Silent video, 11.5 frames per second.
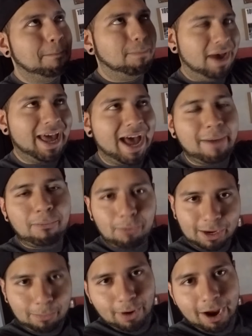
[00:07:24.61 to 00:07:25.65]
but I'm
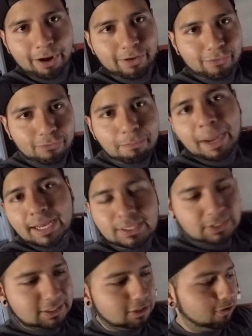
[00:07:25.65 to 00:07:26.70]
really proud of my
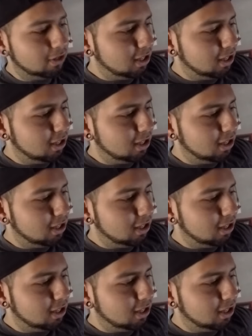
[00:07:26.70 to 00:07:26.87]
sister.